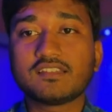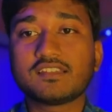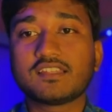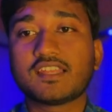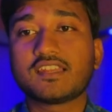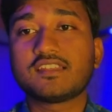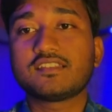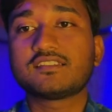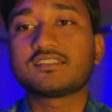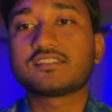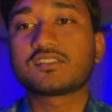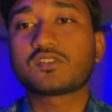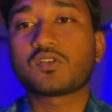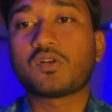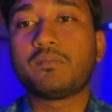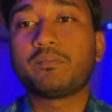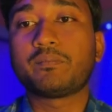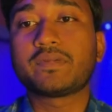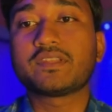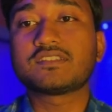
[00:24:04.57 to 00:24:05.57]
there is
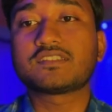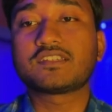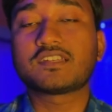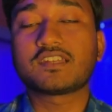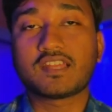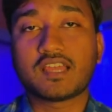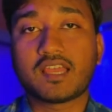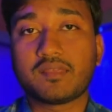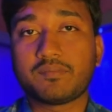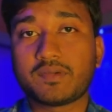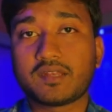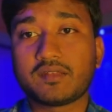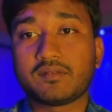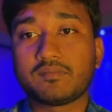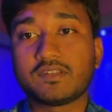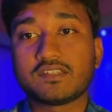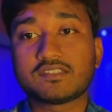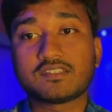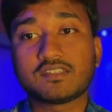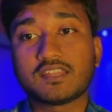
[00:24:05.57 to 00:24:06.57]
compensatory
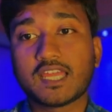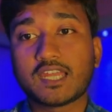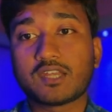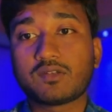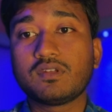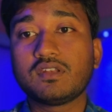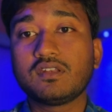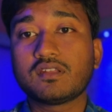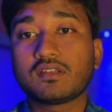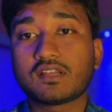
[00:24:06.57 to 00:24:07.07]
hyperinflation that will